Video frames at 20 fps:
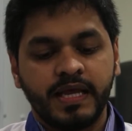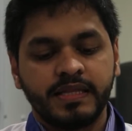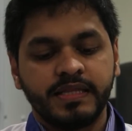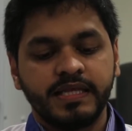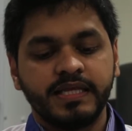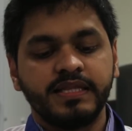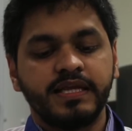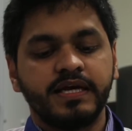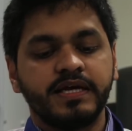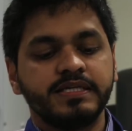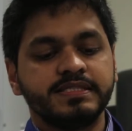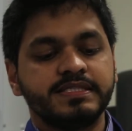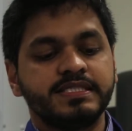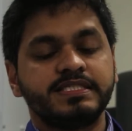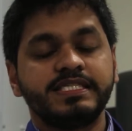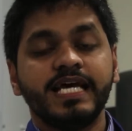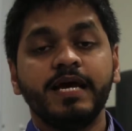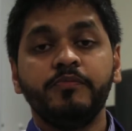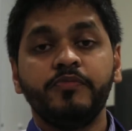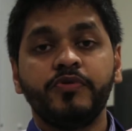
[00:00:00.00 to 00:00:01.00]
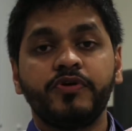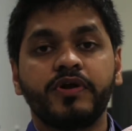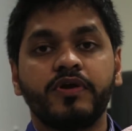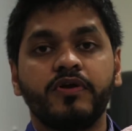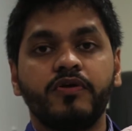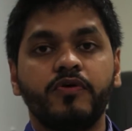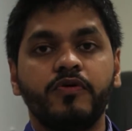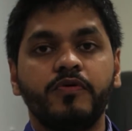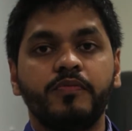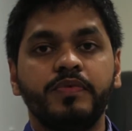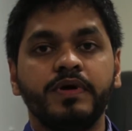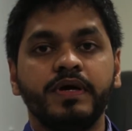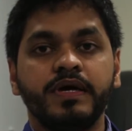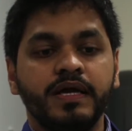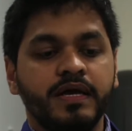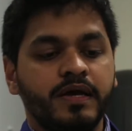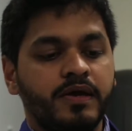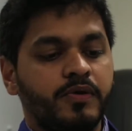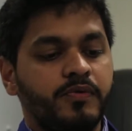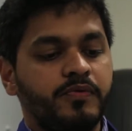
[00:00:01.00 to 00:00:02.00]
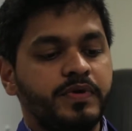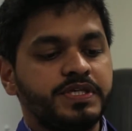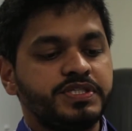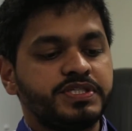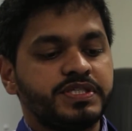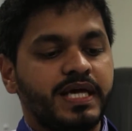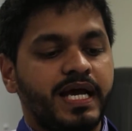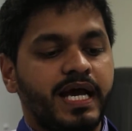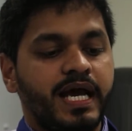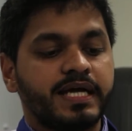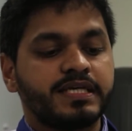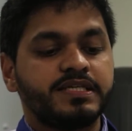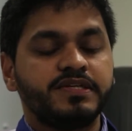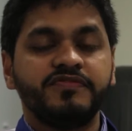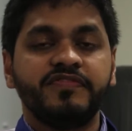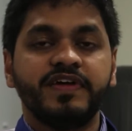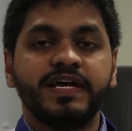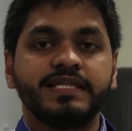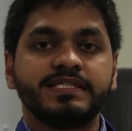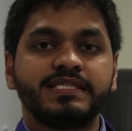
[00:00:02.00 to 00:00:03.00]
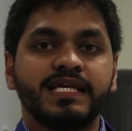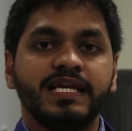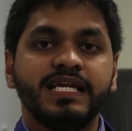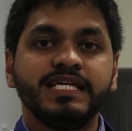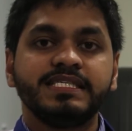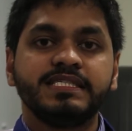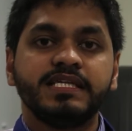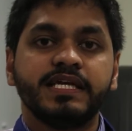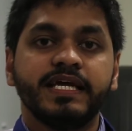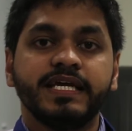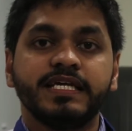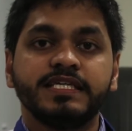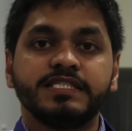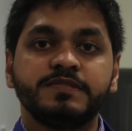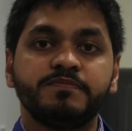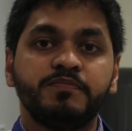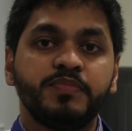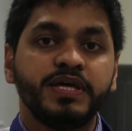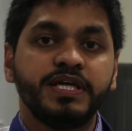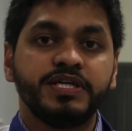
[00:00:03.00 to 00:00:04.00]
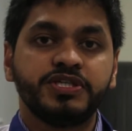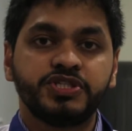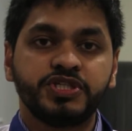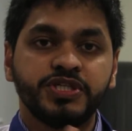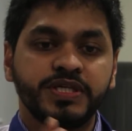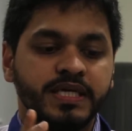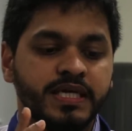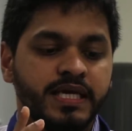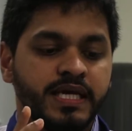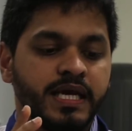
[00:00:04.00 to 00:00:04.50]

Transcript: Then there is the temporal lobe, which activates listening, speech,